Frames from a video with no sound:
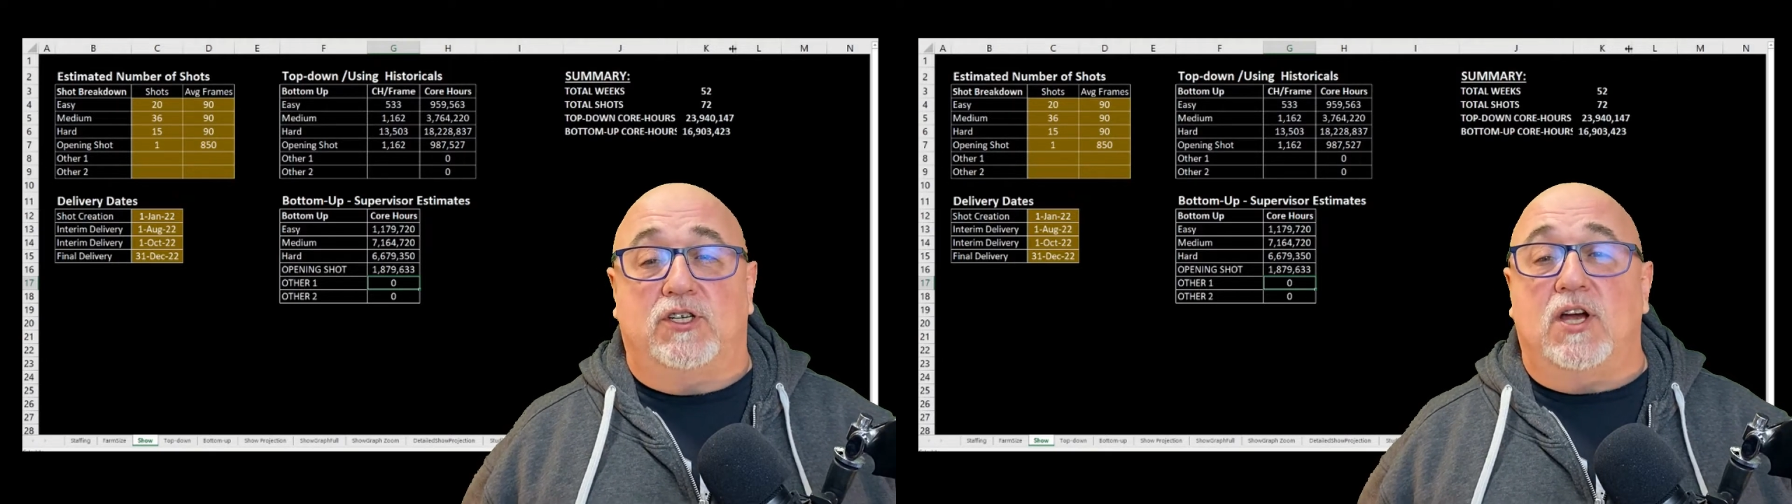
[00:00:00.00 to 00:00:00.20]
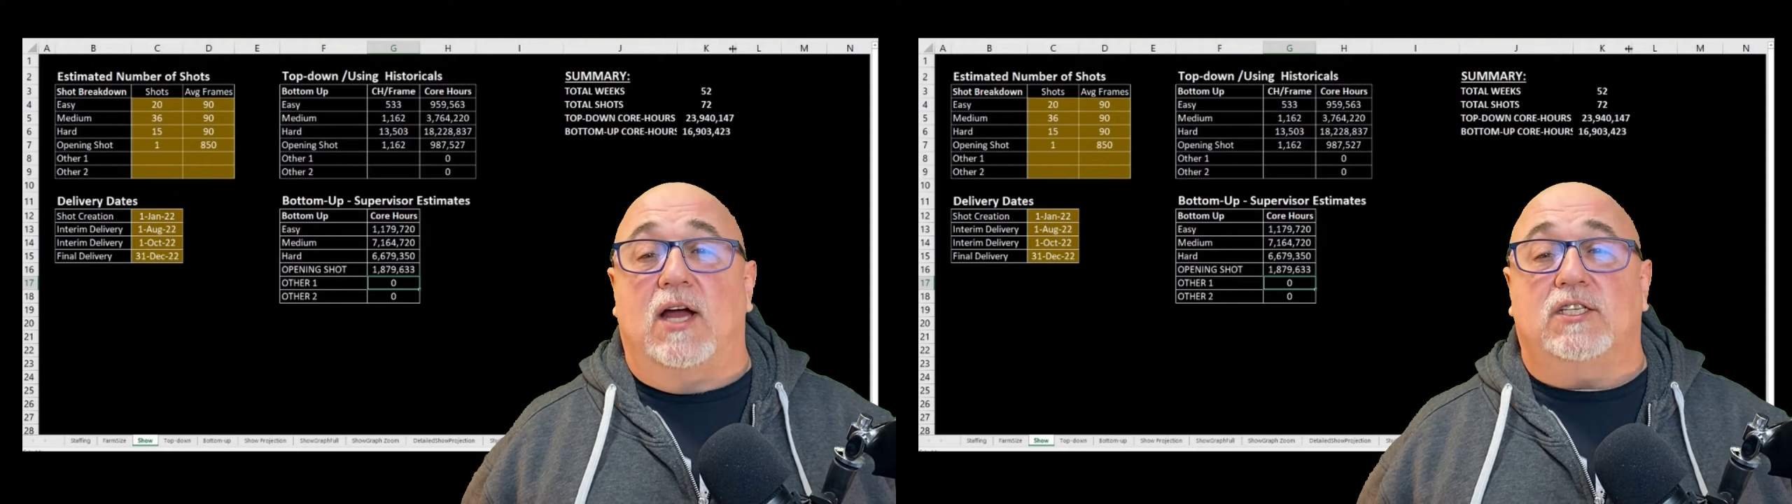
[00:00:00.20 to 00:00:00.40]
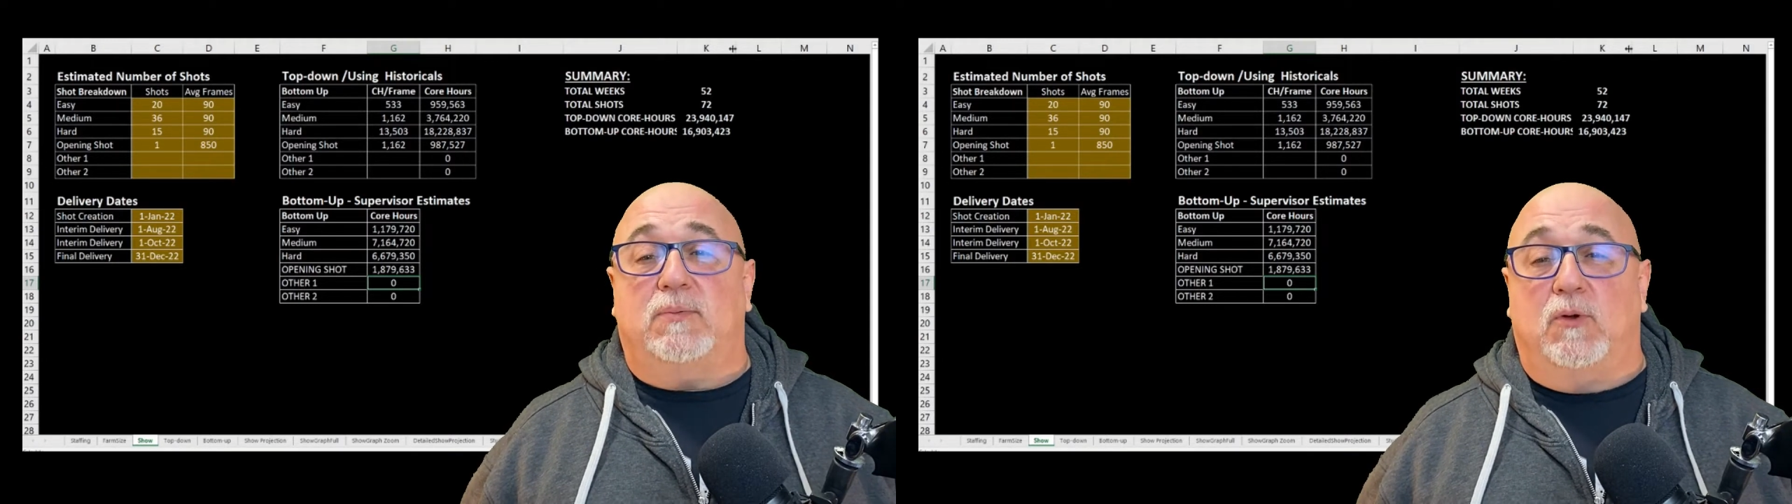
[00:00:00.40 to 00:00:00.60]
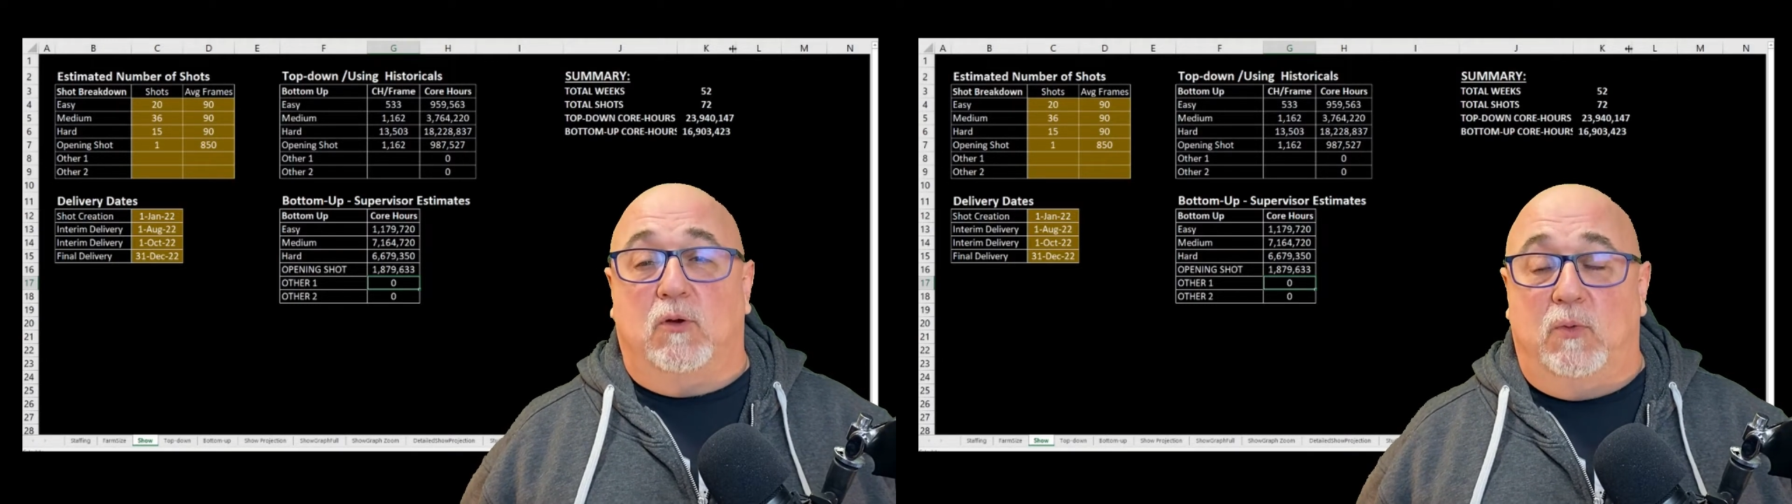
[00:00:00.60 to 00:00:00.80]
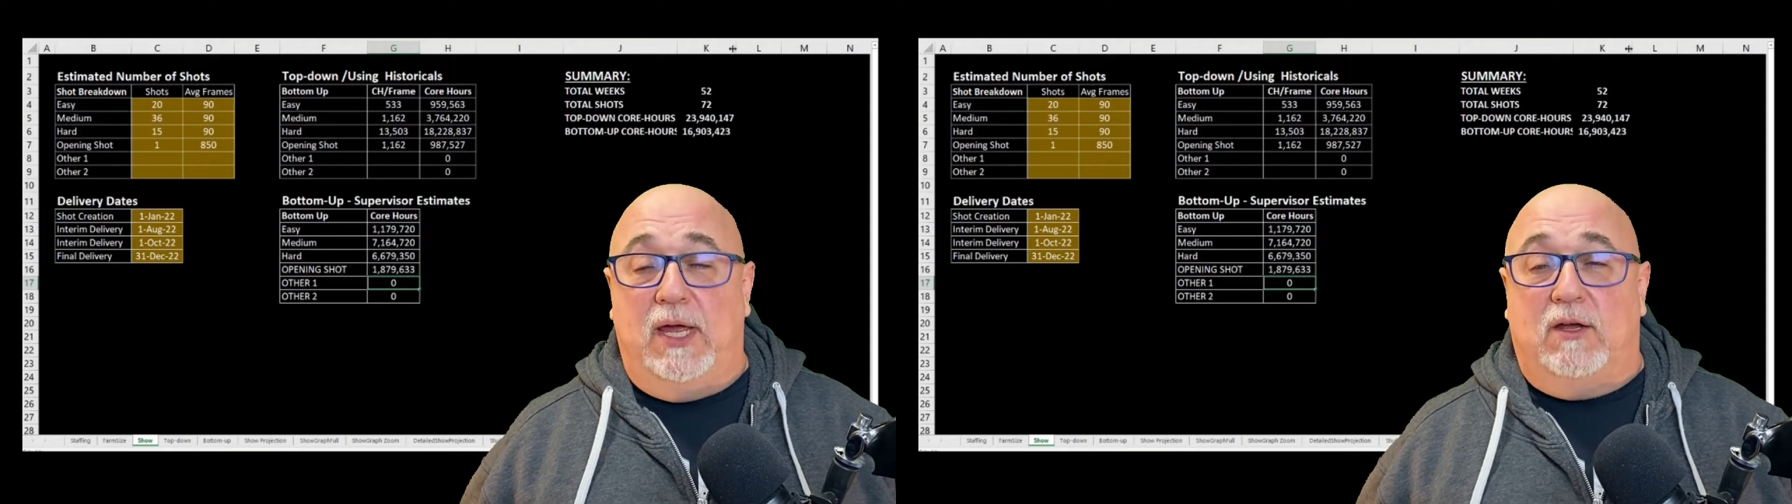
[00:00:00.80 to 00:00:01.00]
shots
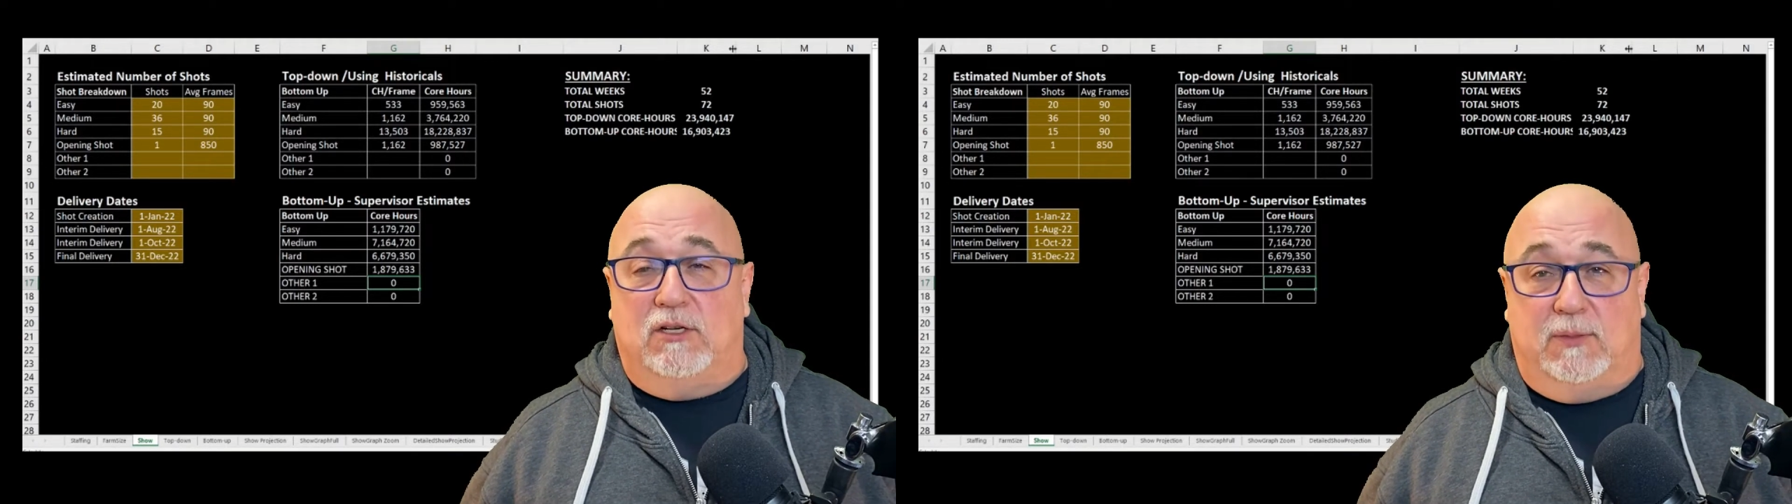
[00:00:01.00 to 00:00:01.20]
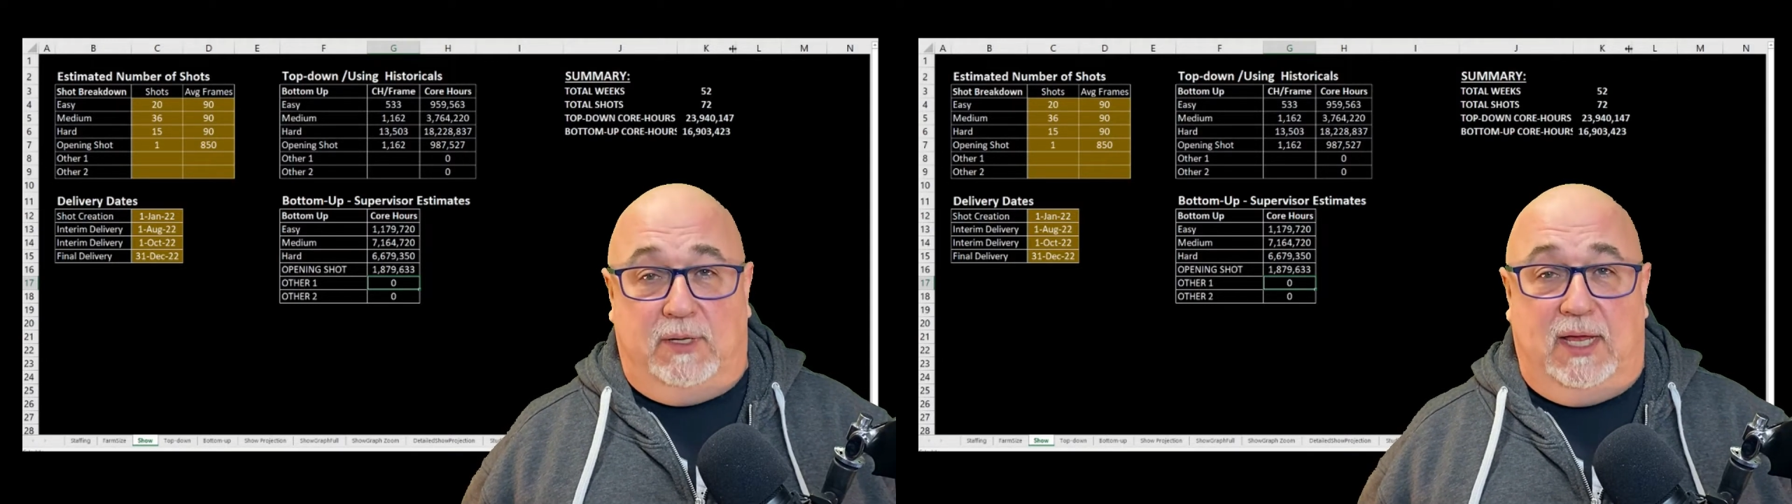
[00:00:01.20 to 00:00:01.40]
per week or something